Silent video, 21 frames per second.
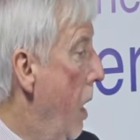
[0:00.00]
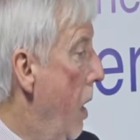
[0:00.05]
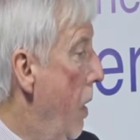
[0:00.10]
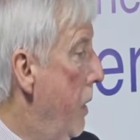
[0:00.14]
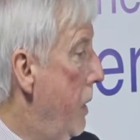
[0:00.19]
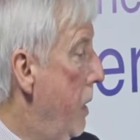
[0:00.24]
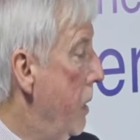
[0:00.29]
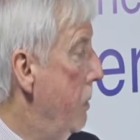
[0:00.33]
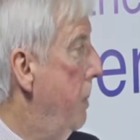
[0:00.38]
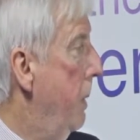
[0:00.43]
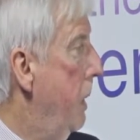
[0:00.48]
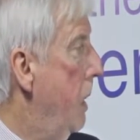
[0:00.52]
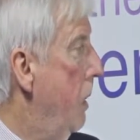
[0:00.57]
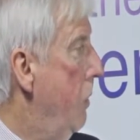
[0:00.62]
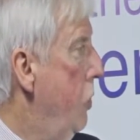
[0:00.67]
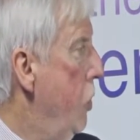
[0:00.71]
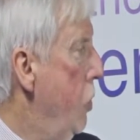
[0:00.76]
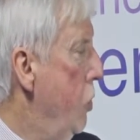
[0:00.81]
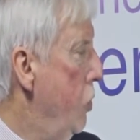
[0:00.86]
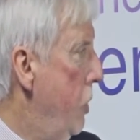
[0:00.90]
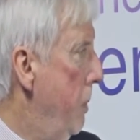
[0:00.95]
It doesn't
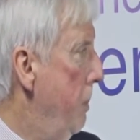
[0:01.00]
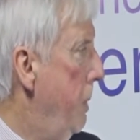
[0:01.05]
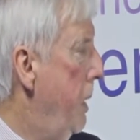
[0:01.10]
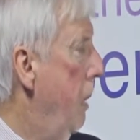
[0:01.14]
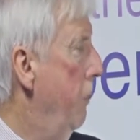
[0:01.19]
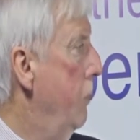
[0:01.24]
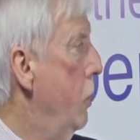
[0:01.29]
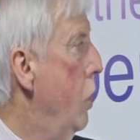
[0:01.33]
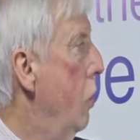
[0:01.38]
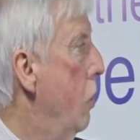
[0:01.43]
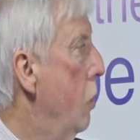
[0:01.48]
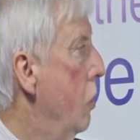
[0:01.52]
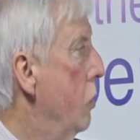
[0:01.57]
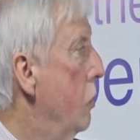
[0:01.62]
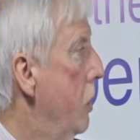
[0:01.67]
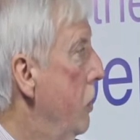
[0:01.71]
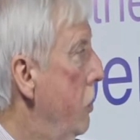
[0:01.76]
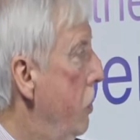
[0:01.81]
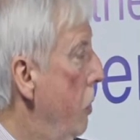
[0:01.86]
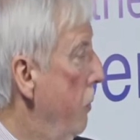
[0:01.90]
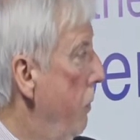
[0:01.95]
usually become
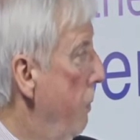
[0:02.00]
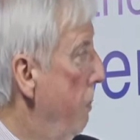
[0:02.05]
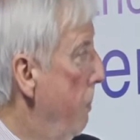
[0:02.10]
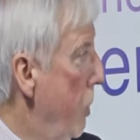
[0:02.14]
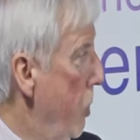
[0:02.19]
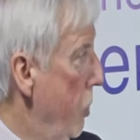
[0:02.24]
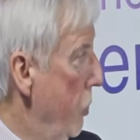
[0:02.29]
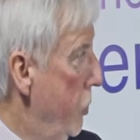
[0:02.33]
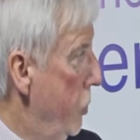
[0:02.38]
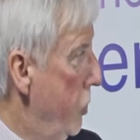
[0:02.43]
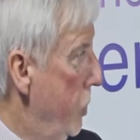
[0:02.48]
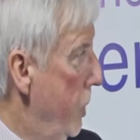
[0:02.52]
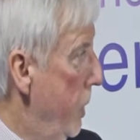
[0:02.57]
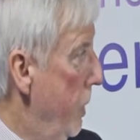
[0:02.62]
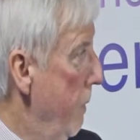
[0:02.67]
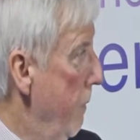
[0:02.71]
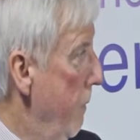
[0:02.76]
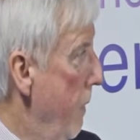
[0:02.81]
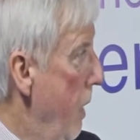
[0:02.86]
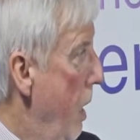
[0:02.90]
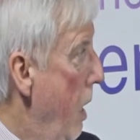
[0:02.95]
yours until you purchased
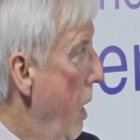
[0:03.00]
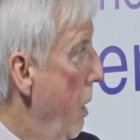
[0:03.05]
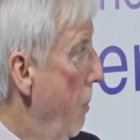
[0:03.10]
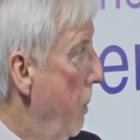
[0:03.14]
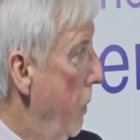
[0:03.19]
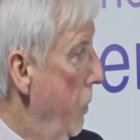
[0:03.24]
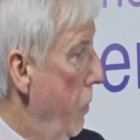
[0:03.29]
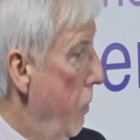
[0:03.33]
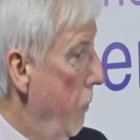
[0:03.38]
it, but